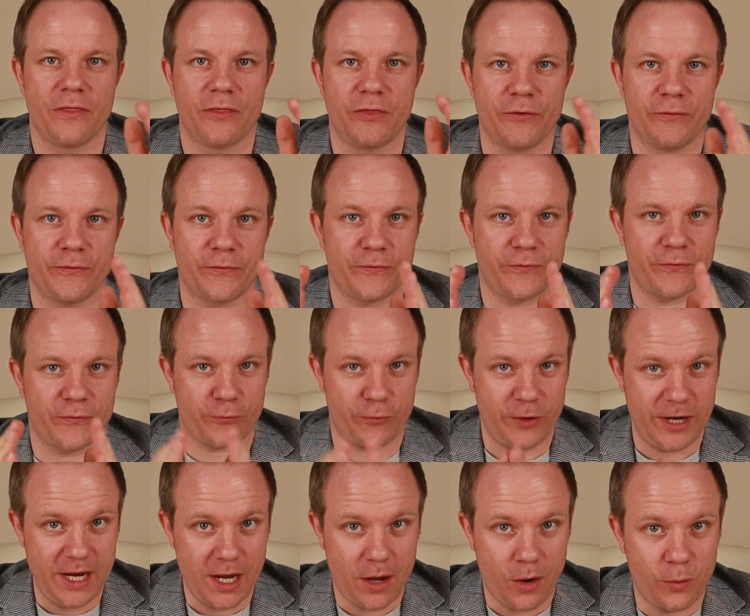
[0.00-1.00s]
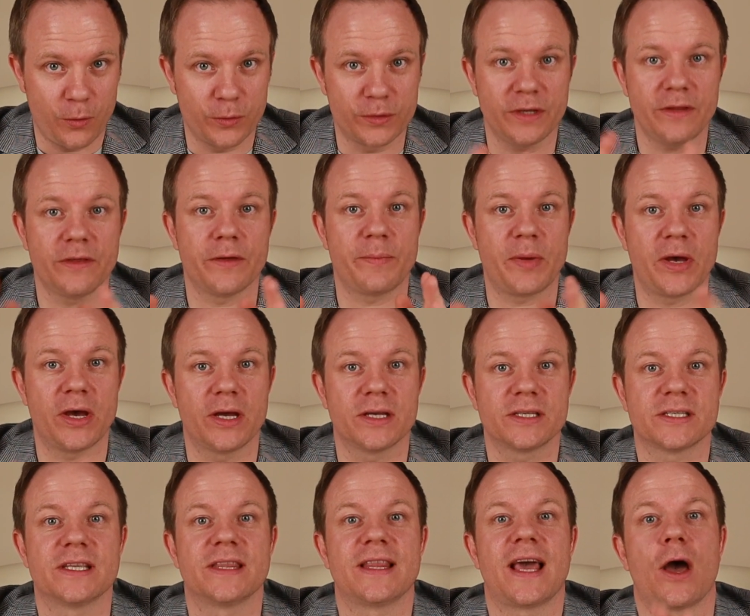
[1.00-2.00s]
The freeholder, the
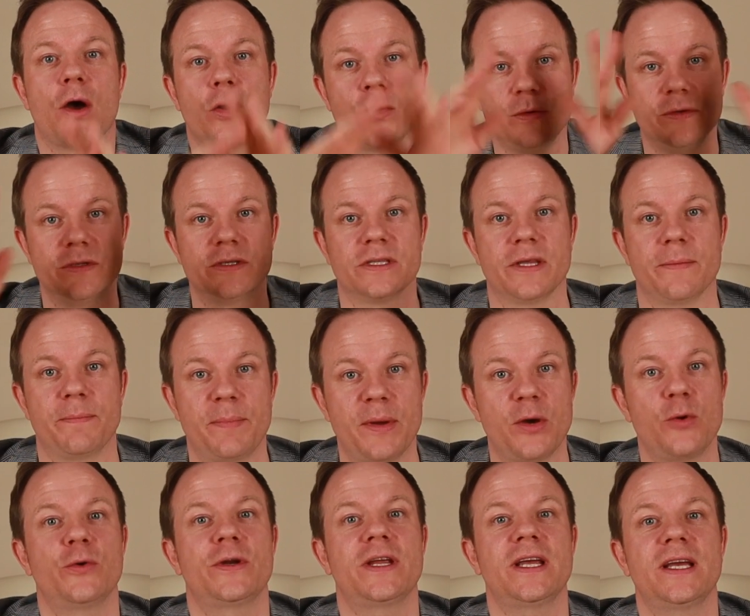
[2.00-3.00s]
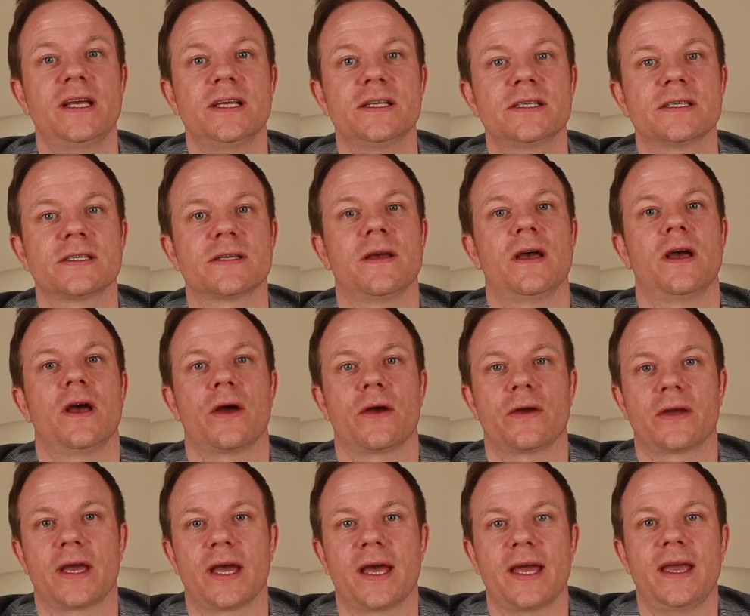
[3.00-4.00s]
person that owns the buildings,
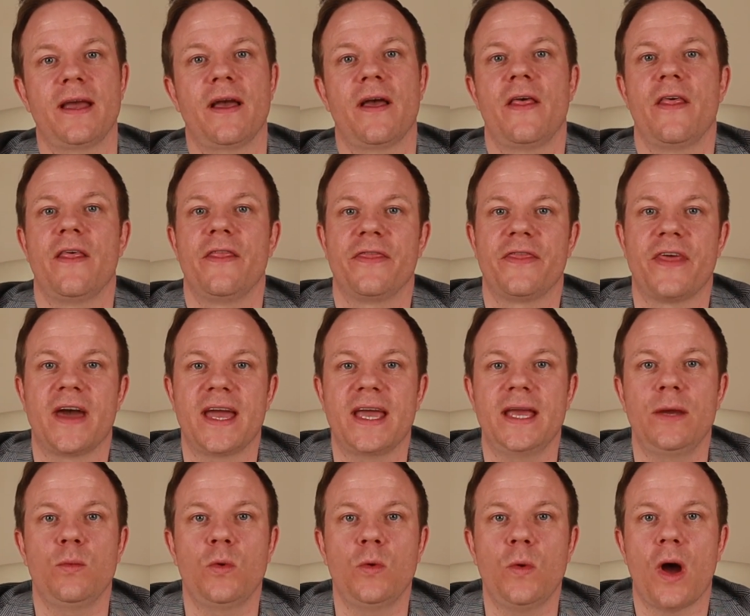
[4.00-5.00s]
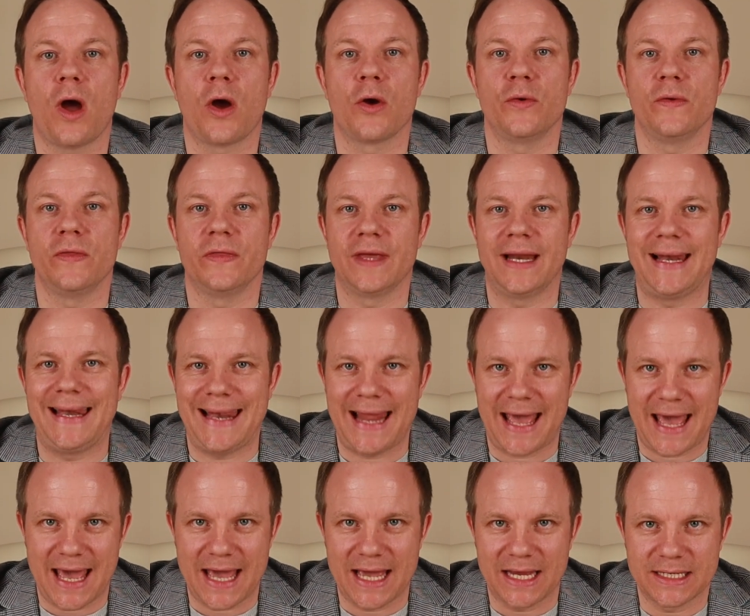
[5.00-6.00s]
okay, they will own the
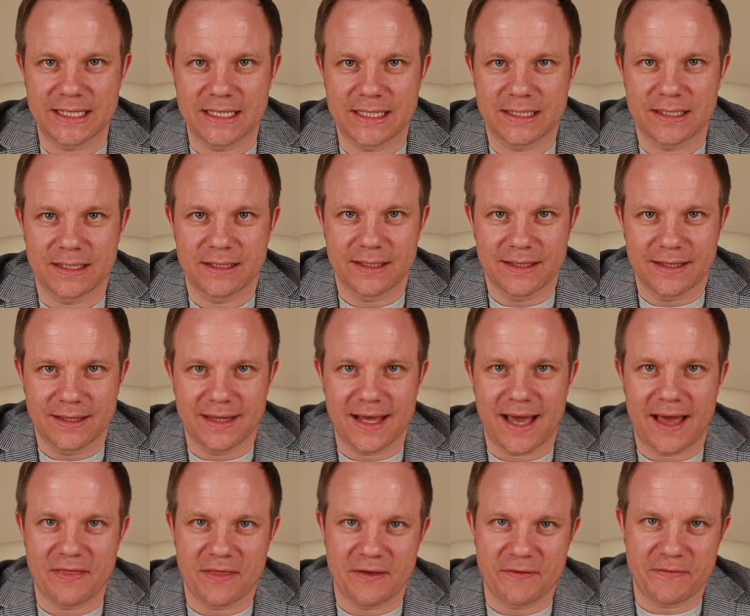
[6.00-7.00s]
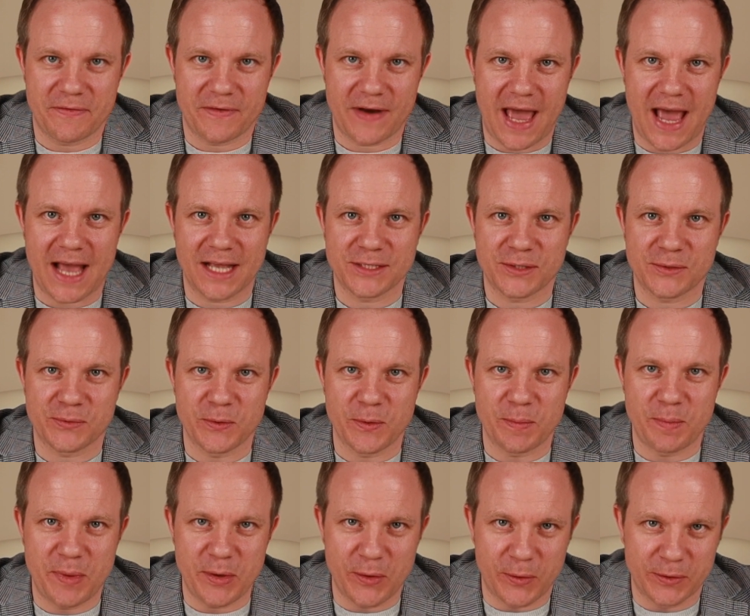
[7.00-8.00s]
land that the flats were
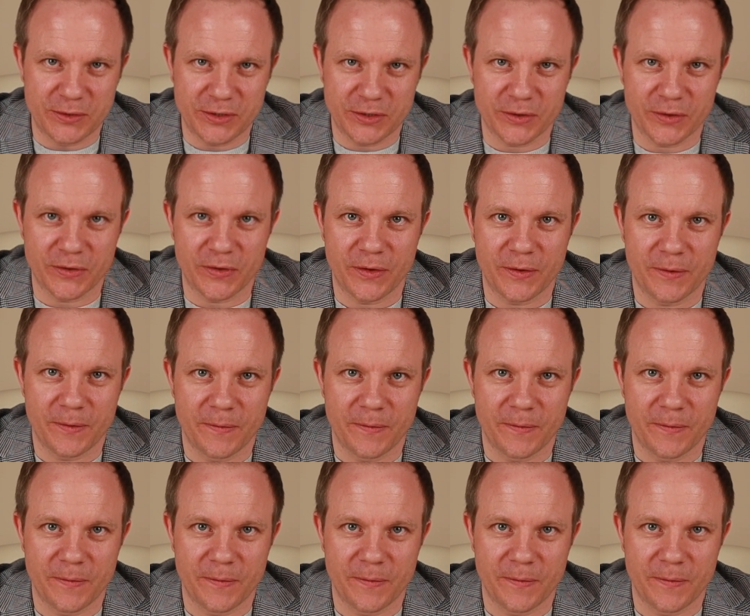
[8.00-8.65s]
built on.